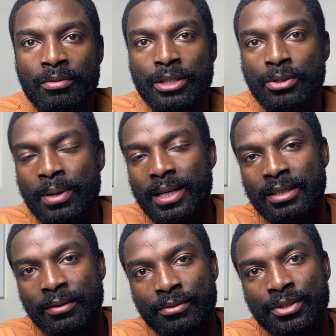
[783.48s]

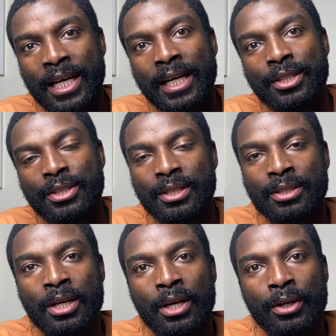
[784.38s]
retroactive
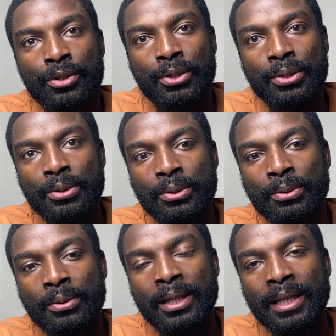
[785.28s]
changes to
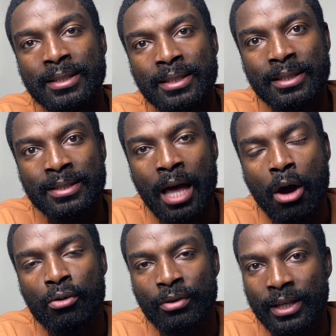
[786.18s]
leases that
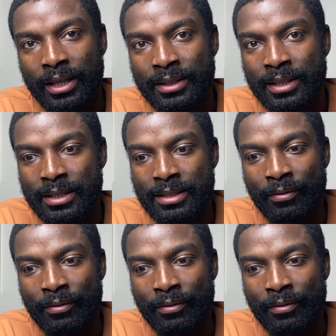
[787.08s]
already exist.